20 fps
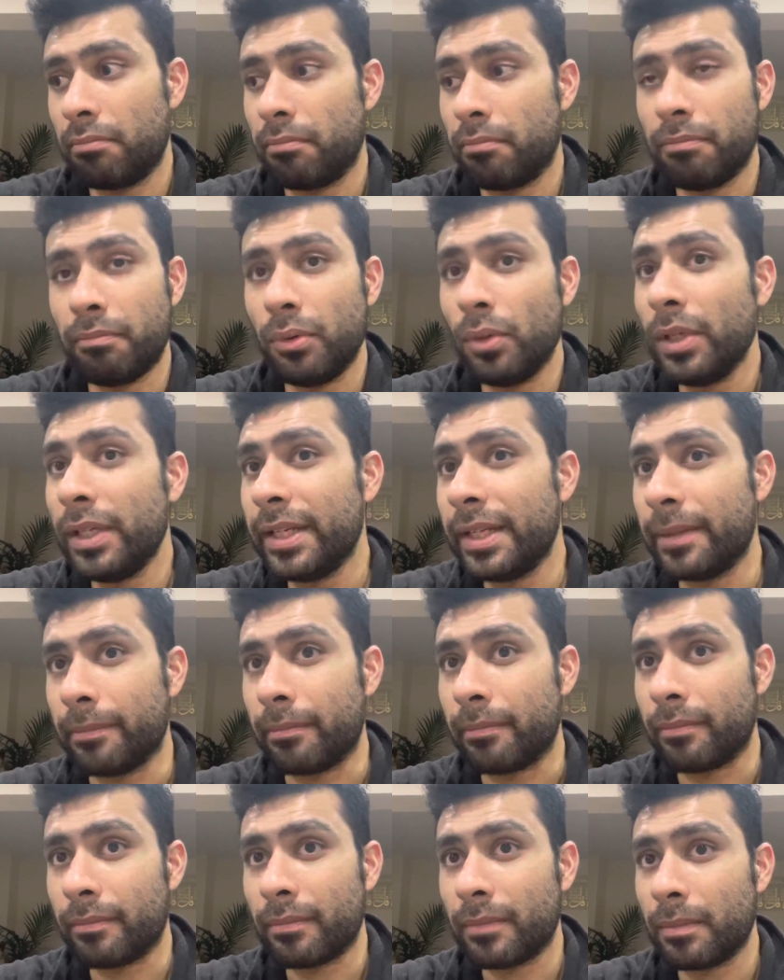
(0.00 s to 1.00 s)
bullied
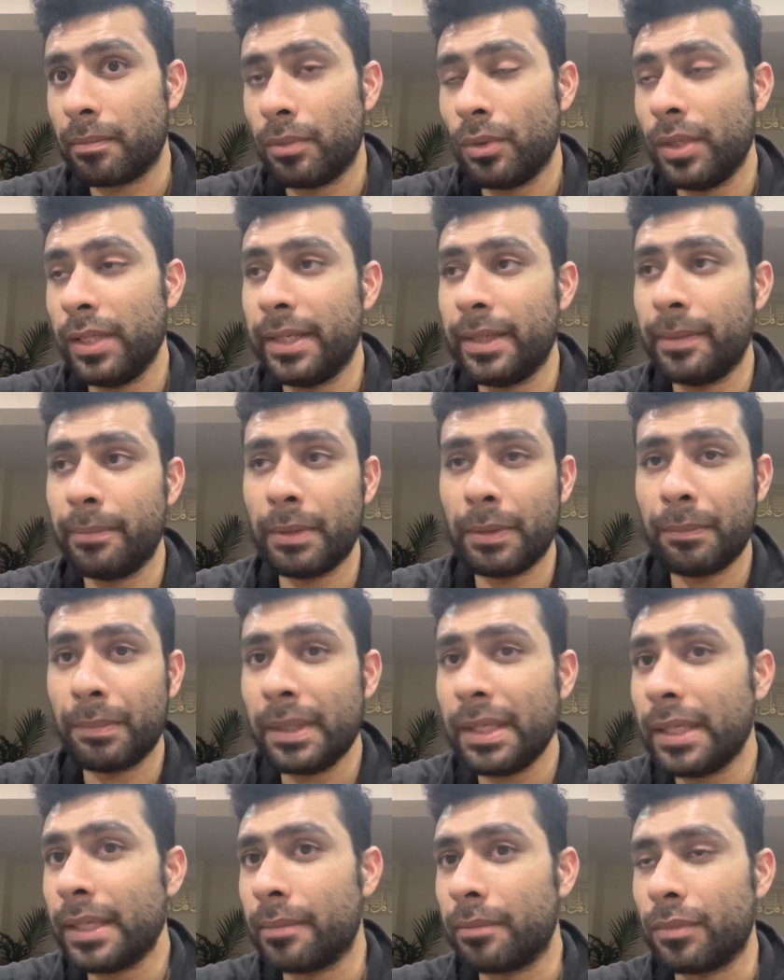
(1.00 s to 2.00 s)
him and
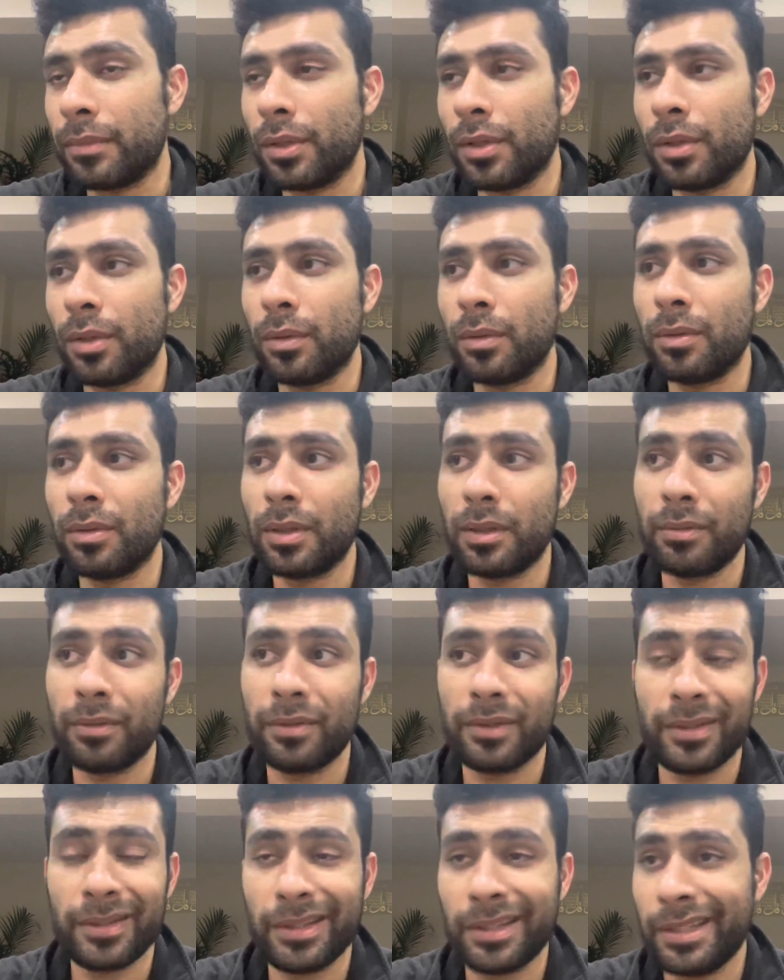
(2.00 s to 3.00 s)
beat him, you
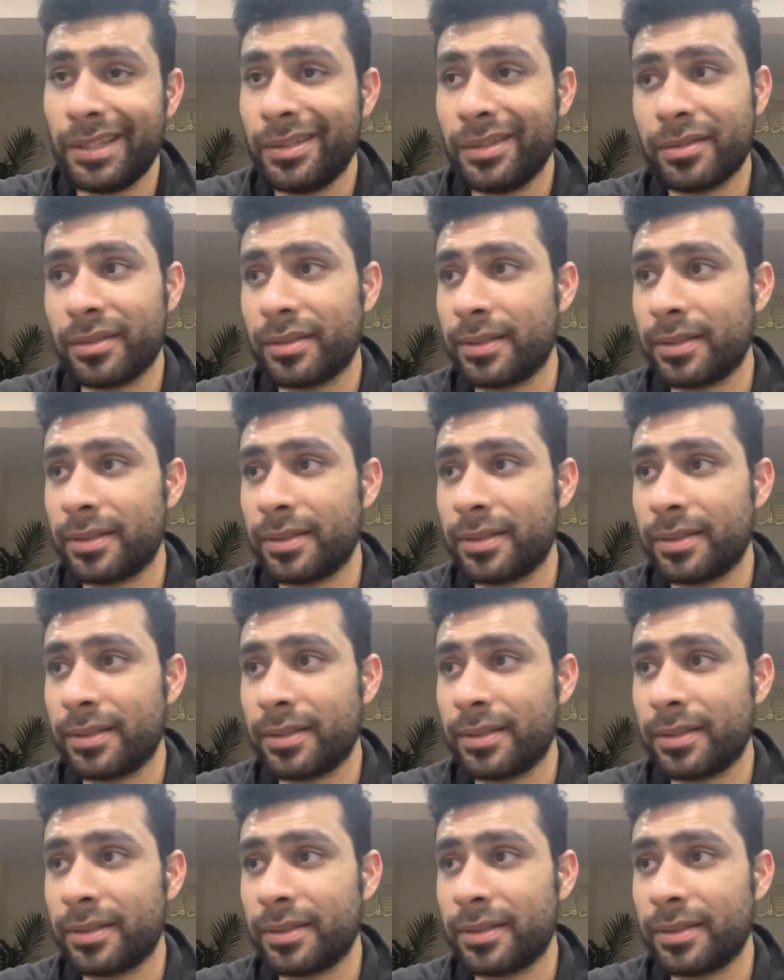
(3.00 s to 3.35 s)
know. It